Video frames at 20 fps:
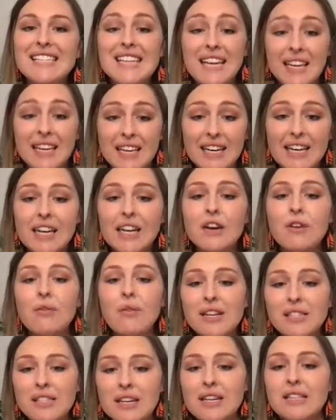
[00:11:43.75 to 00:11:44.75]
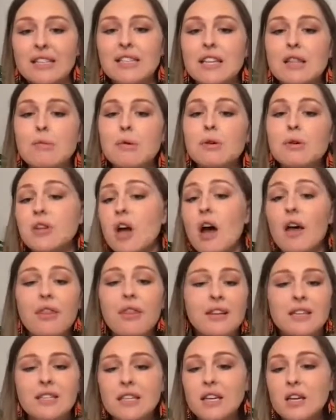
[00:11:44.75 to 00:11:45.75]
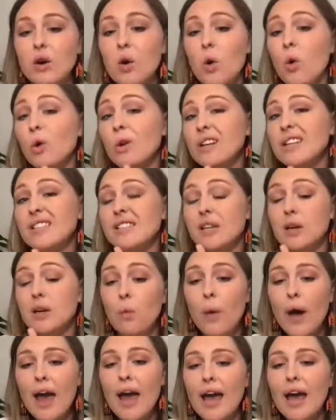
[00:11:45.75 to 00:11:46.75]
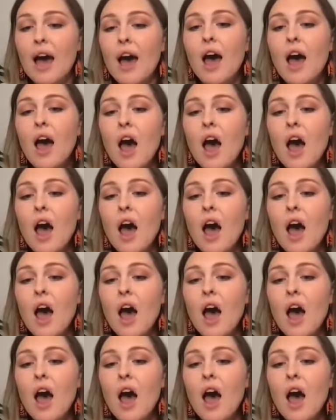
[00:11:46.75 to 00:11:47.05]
and Canadian residents in the most authentic and holistic way,